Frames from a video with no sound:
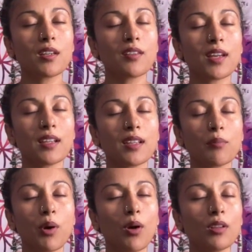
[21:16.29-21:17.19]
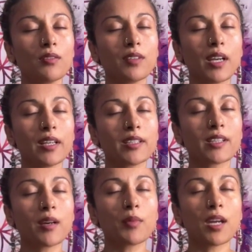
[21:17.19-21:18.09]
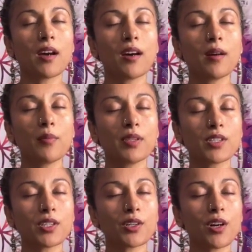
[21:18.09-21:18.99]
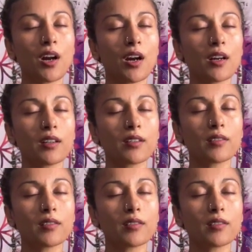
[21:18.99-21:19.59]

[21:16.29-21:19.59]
that ball of light is coming up into your heart.